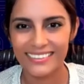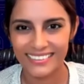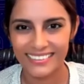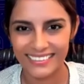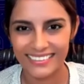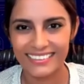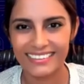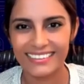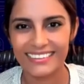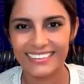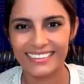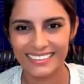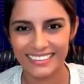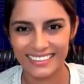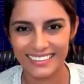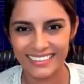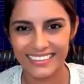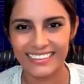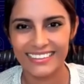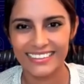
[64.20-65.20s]

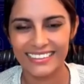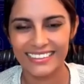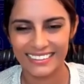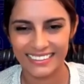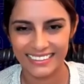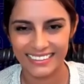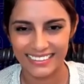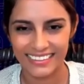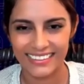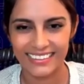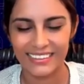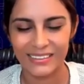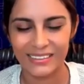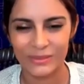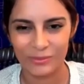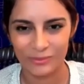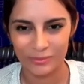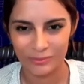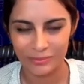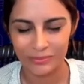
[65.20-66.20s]

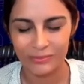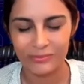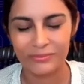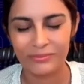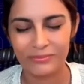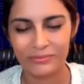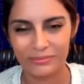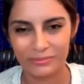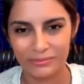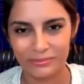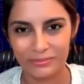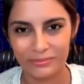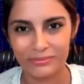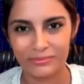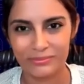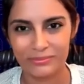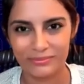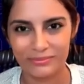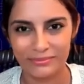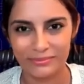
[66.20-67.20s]

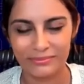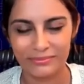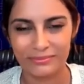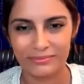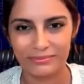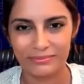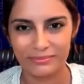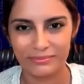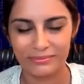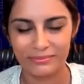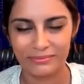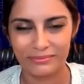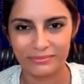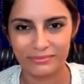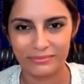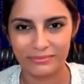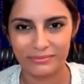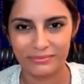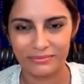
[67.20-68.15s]
This person isn't speaking.